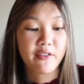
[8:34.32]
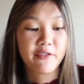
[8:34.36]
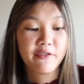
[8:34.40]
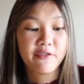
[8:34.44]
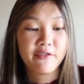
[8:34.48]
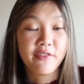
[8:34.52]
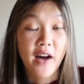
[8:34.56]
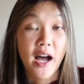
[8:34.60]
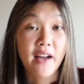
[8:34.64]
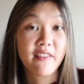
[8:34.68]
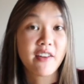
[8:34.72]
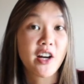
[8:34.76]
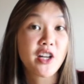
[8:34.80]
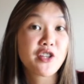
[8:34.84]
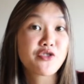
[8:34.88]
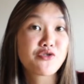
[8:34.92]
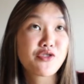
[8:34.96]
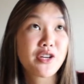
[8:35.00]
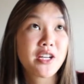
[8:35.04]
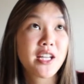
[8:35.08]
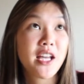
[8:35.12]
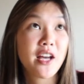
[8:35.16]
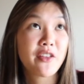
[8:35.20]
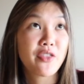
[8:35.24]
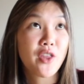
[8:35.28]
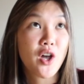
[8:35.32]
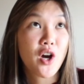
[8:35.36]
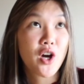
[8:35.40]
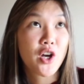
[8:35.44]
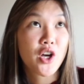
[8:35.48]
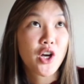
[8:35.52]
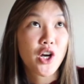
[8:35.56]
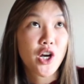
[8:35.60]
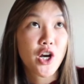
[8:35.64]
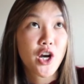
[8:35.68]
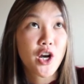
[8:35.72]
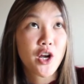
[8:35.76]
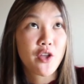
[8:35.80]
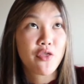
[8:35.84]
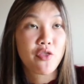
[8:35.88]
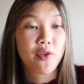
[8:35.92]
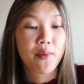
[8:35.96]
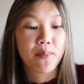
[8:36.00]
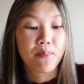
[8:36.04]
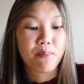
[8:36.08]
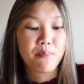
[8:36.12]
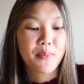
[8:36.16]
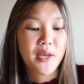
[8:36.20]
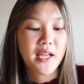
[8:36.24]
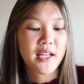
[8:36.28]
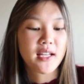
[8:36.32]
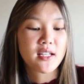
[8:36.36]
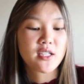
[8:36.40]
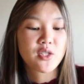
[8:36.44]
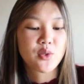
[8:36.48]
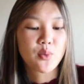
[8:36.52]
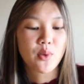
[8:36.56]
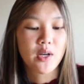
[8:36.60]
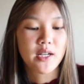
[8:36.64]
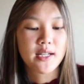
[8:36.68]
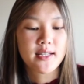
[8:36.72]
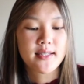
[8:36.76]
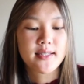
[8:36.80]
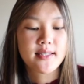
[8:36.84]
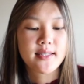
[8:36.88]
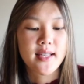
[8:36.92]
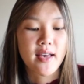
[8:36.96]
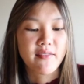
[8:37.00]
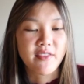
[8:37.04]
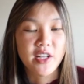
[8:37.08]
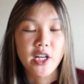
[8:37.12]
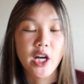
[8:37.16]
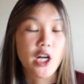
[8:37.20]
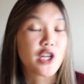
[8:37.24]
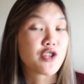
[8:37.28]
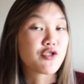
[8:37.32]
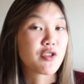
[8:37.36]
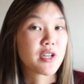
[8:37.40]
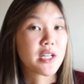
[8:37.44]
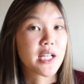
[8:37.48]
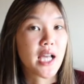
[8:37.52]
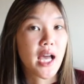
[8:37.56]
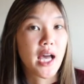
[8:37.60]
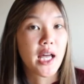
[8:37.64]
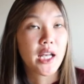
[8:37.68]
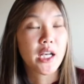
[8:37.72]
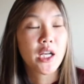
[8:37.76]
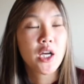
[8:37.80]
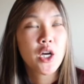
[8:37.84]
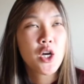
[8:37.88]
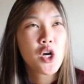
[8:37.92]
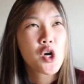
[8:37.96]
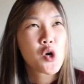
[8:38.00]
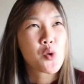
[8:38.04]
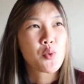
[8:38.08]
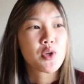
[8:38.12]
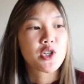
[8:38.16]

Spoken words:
500 yen locker. The biggest one is 700 yen,